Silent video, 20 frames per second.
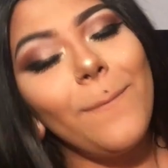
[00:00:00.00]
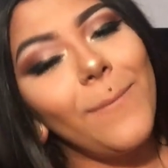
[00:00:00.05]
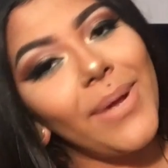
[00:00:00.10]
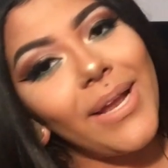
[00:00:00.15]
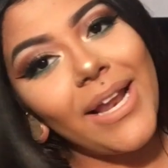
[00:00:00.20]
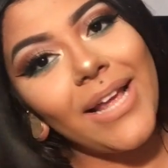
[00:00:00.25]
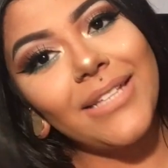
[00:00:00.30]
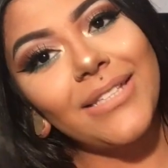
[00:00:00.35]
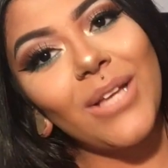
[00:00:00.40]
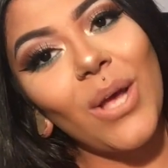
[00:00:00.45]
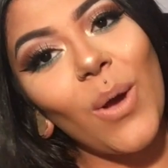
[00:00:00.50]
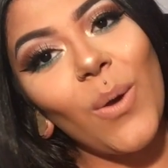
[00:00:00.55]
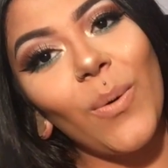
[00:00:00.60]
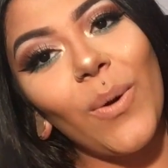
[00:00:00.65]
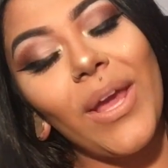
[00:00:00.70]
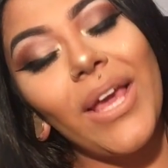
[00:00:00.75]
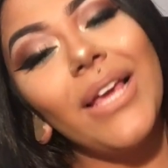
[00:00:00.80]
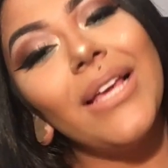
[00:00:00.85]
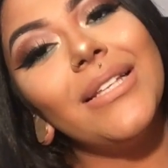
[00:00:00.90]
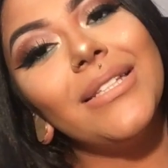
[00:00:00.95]
But as
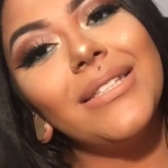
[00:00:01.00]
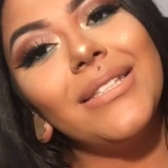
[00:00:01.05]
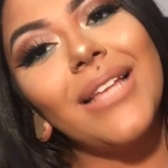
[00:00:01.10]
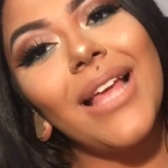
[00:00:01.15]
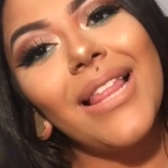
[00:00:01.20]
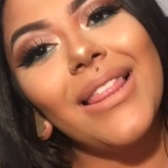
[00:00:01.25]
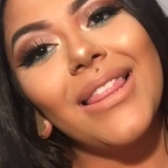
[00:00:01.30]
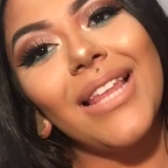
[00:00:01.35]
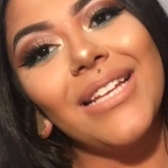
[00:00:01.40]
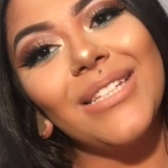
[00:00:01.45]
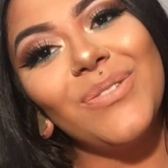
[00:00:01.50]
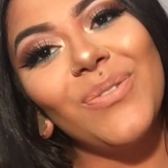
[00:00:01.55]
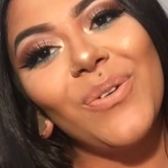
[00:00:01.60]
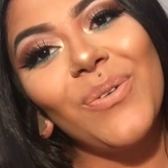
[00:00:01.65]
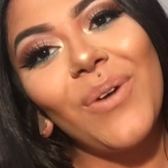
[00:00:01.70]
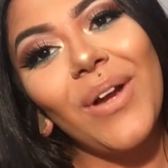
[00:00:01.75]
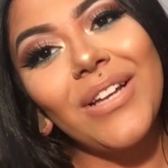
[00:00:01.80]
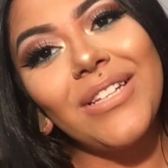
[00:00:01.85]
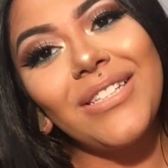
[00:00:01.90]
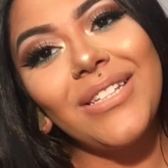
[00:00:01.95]
always, thanks
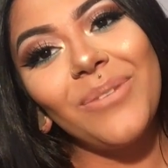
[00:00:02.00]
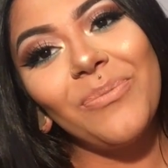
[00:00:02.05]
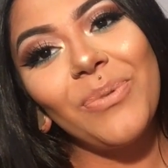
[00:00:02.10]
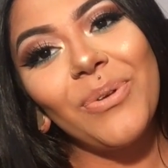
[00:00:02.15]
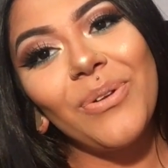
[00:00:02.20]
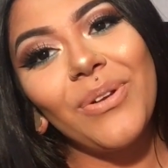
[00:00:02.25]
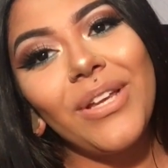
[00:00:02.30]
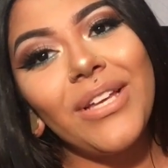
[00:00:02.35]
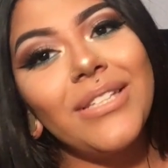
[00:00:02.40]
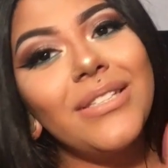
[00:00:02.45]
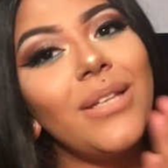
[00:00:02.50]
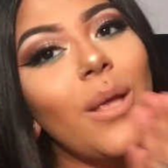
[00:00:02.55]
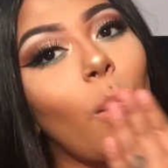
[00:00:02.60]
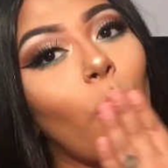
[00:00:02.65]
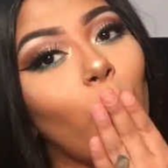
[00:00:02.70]
for watching, beauties.